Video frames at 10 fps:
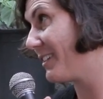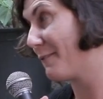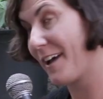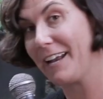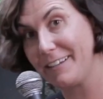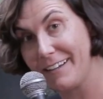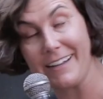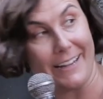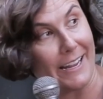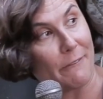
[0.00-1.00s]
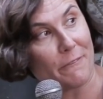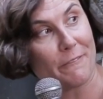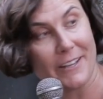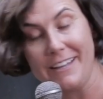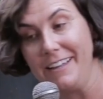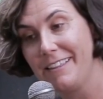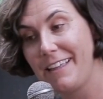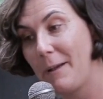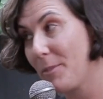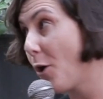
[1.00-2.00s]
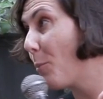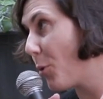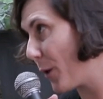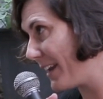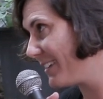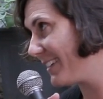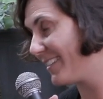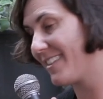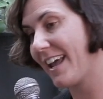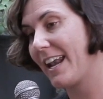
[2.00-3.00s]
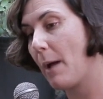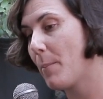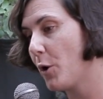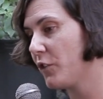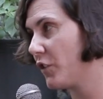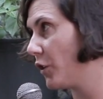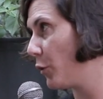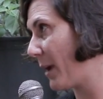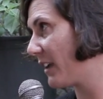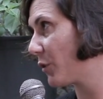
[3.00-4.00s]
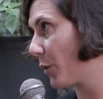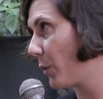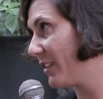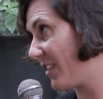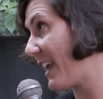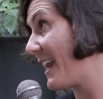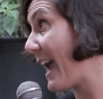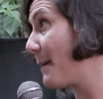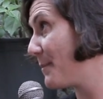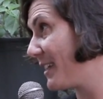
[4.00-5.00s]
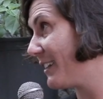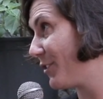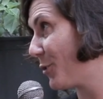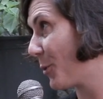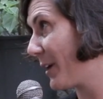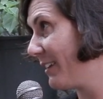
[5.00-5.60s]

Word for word: in fact. If um, the whole point is that a person who makes a request, they're named in a story.